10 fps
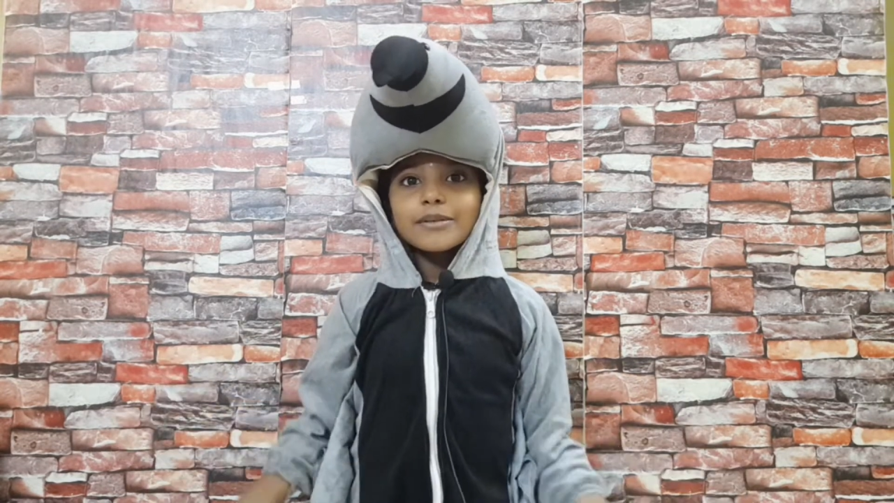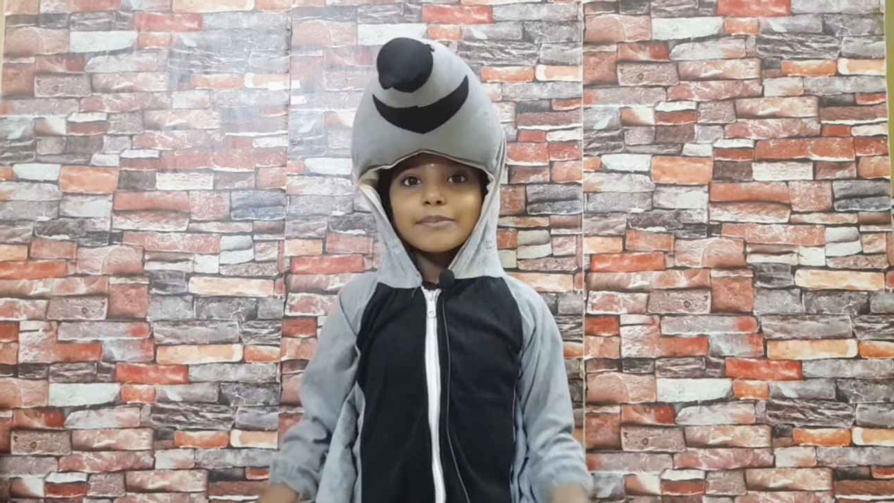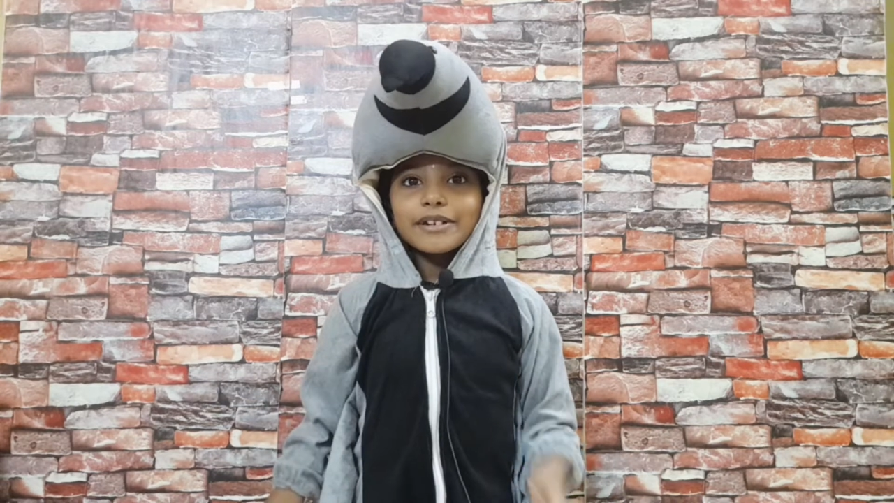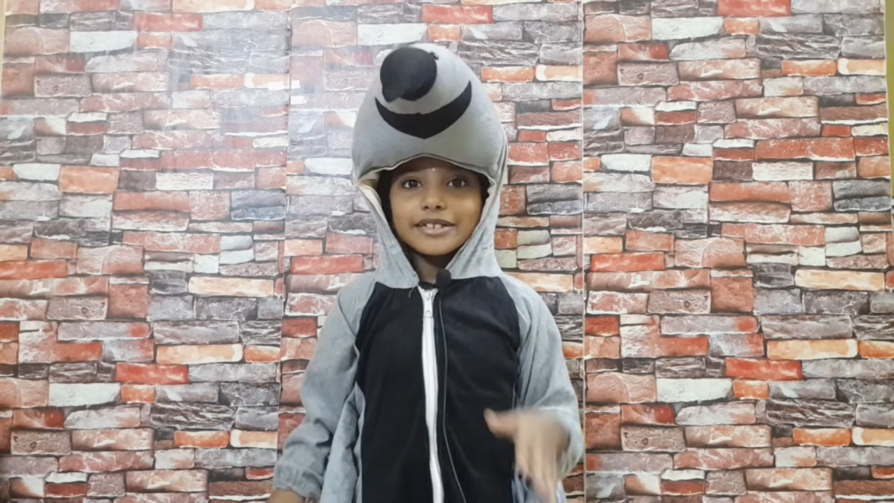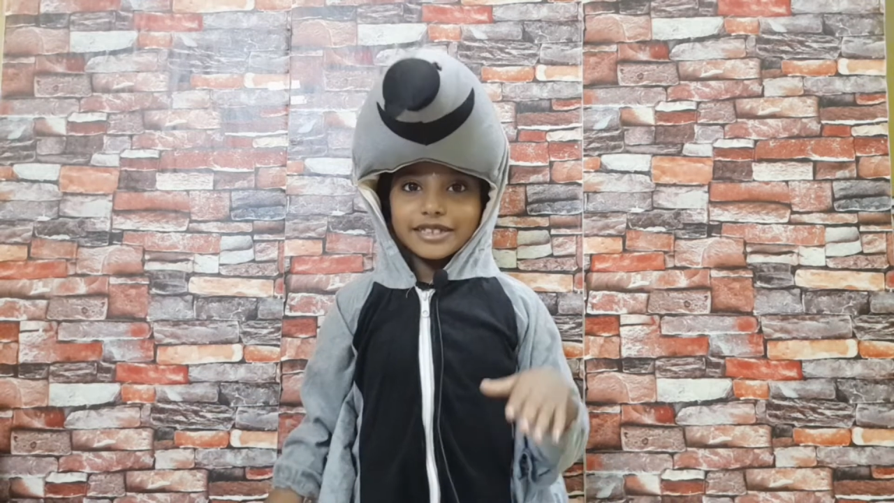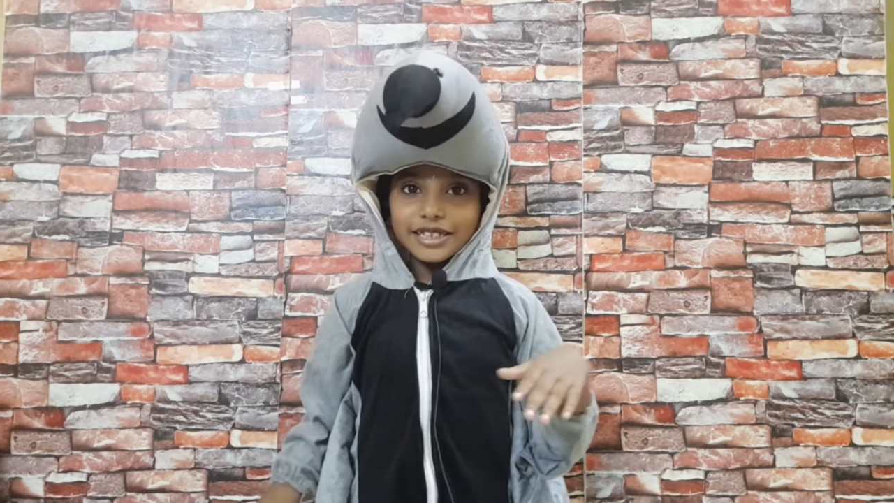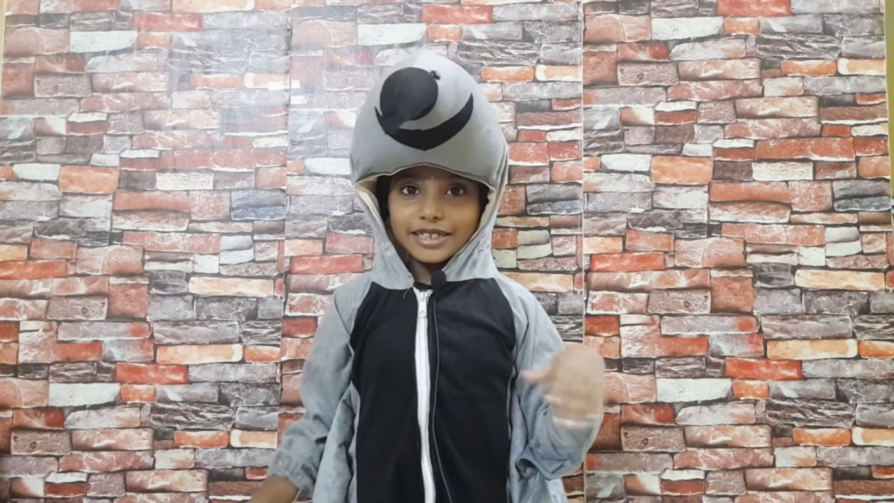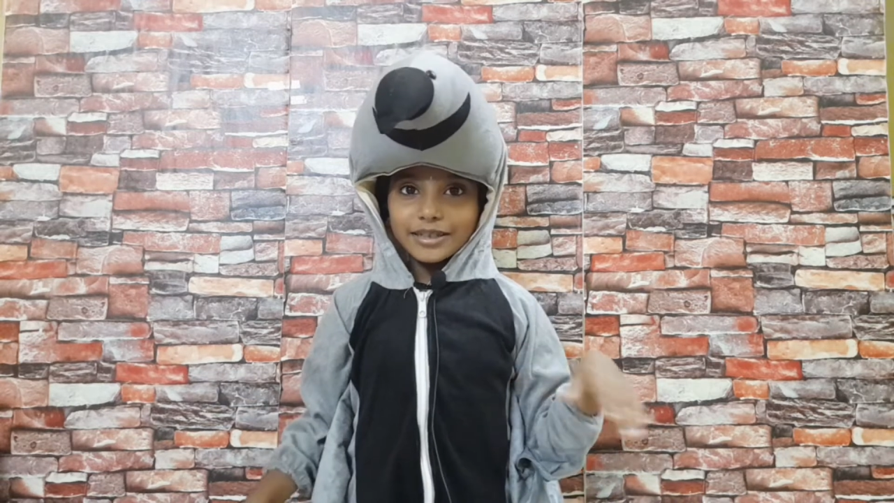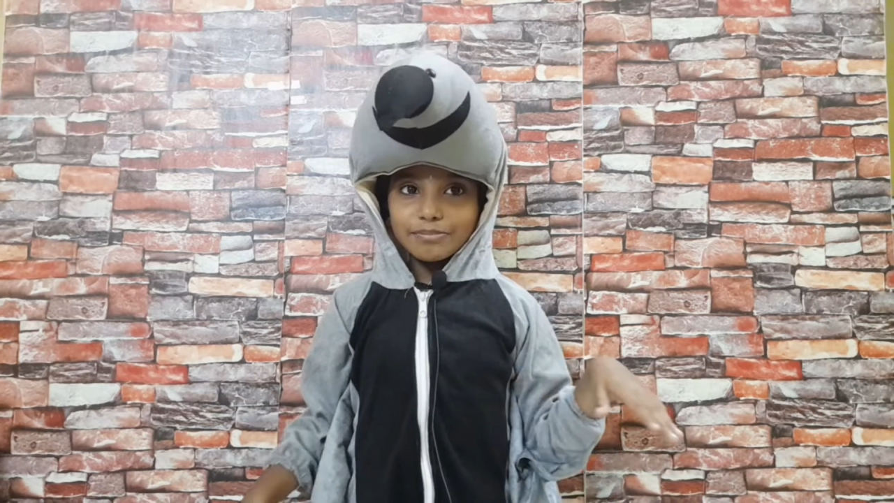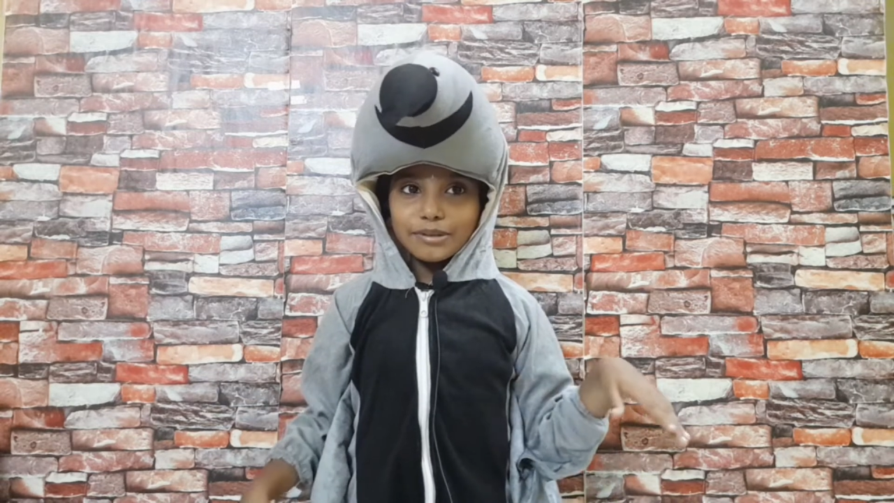
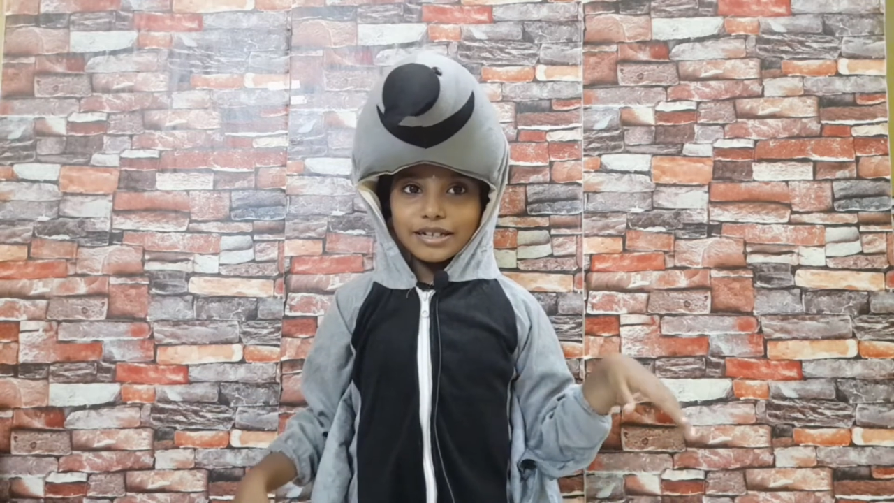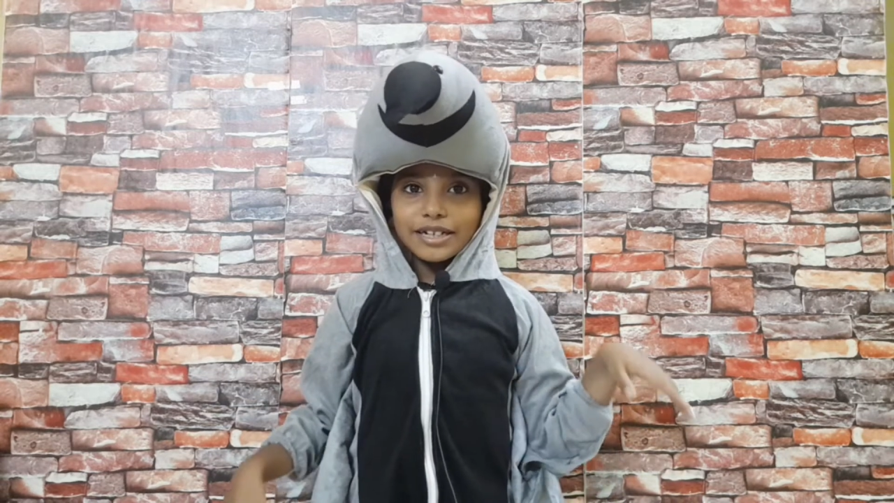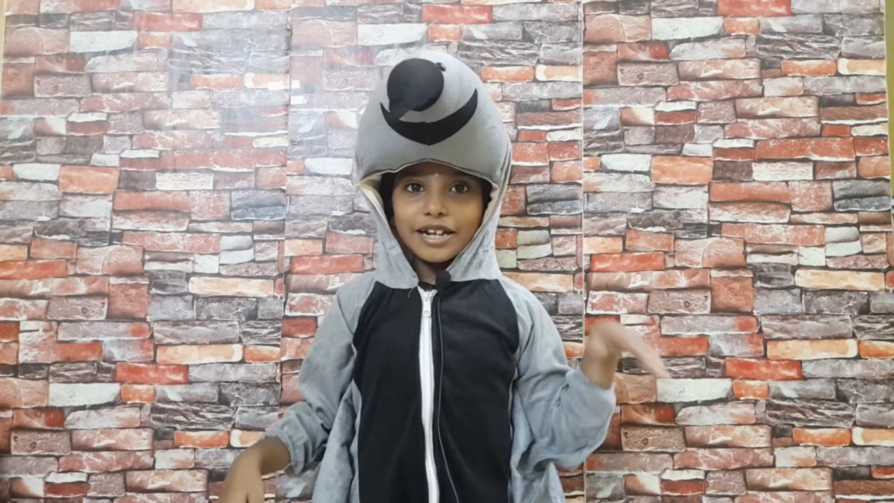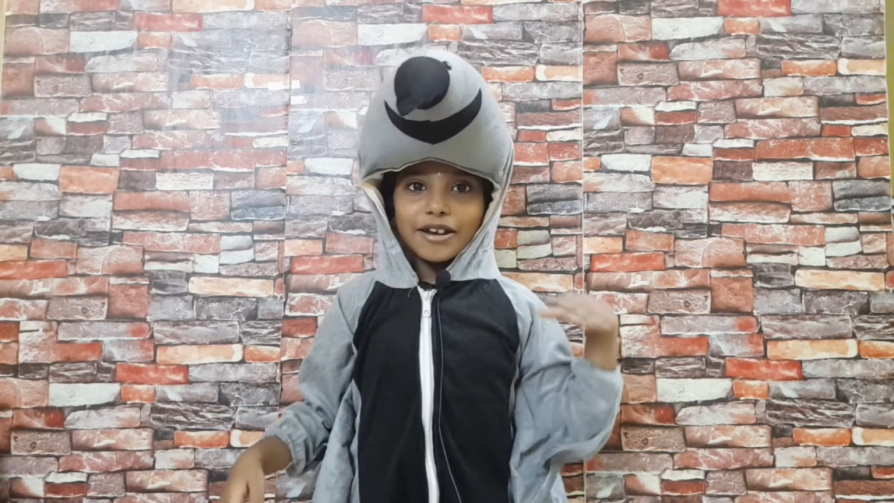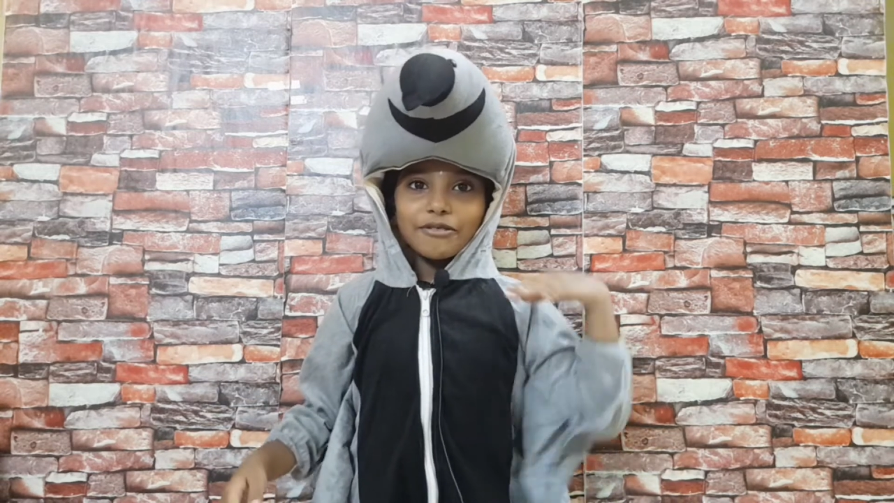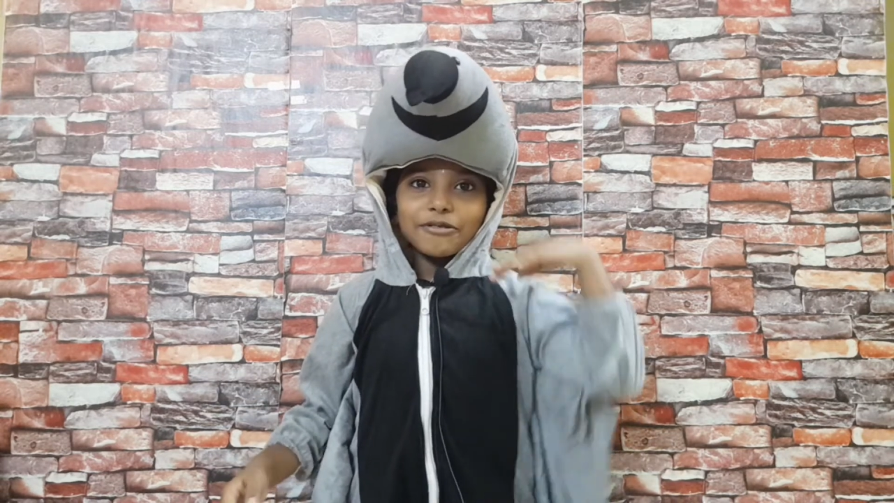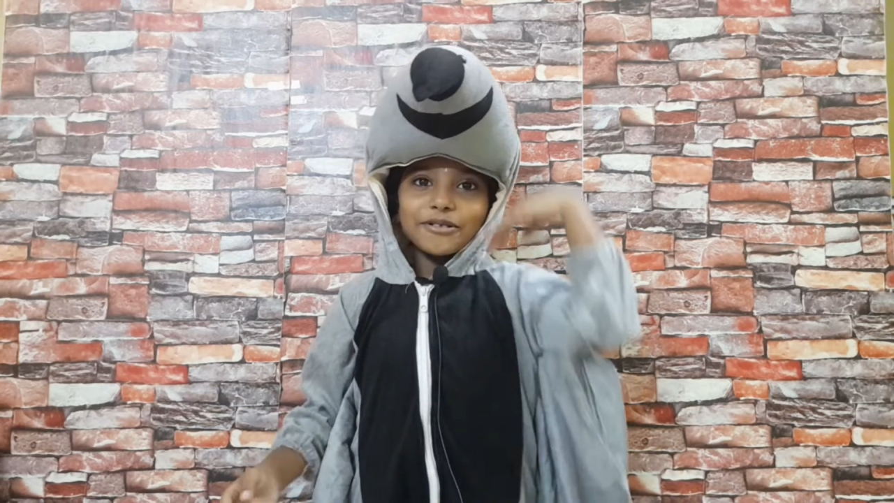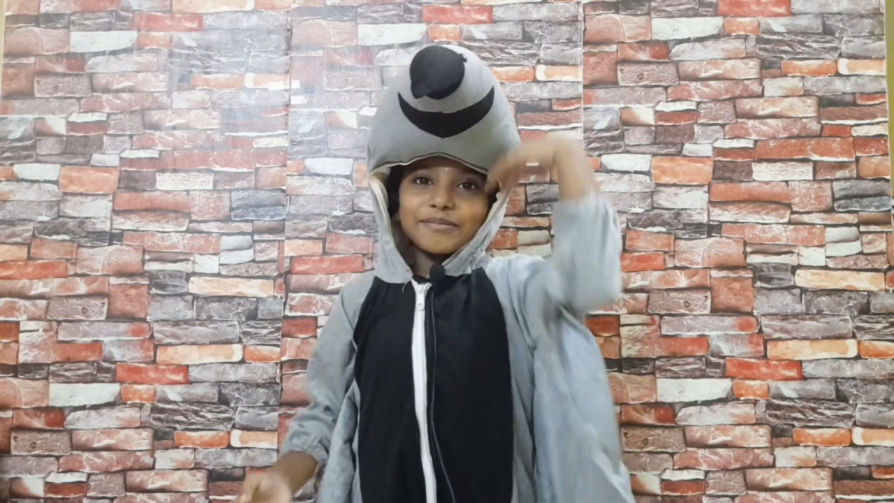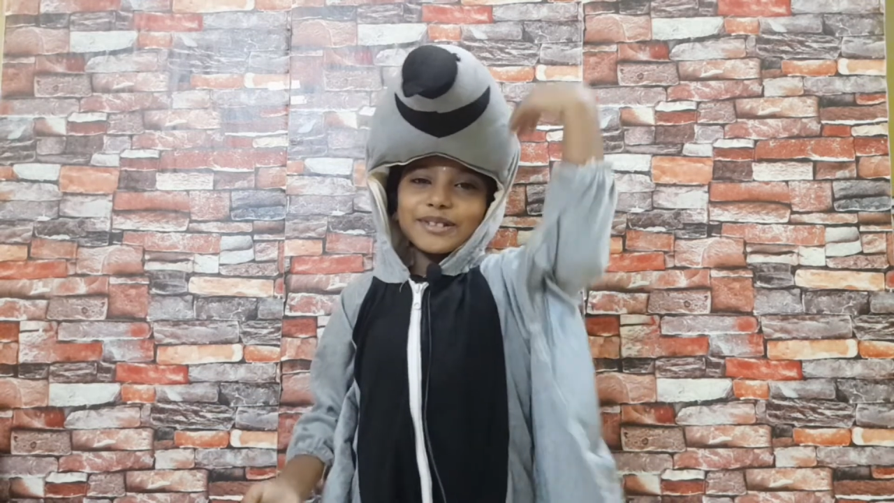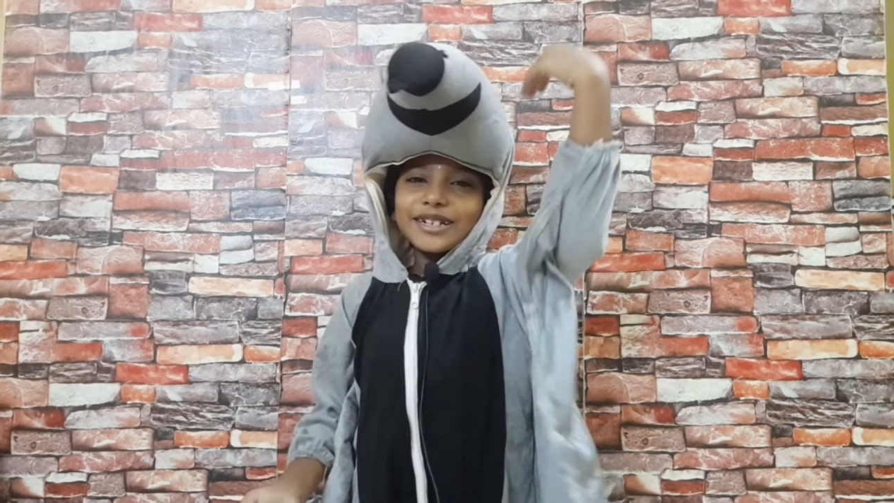Pigeons build a
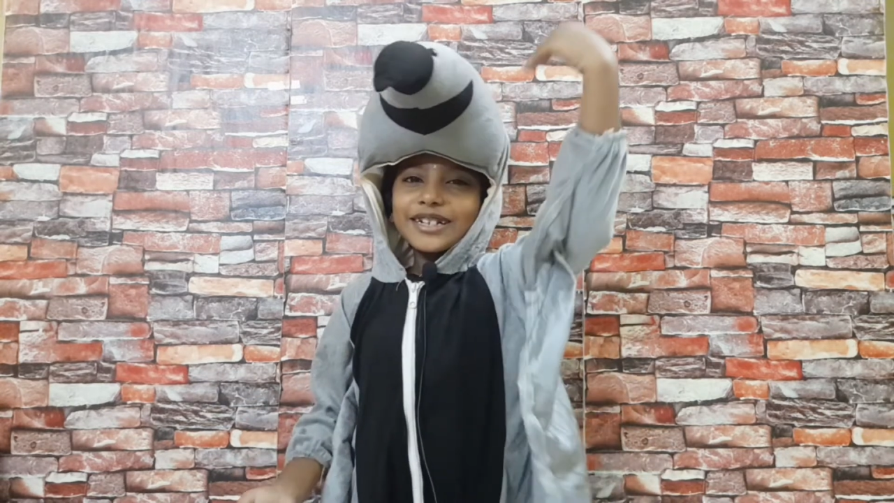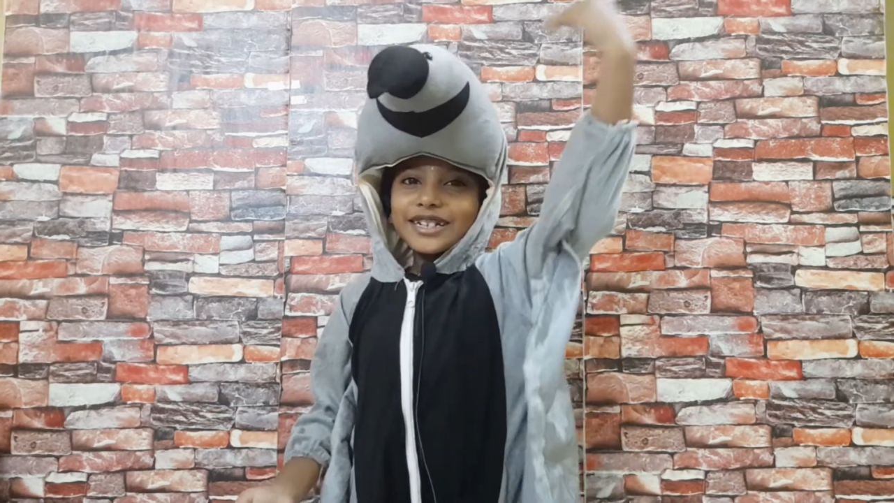home in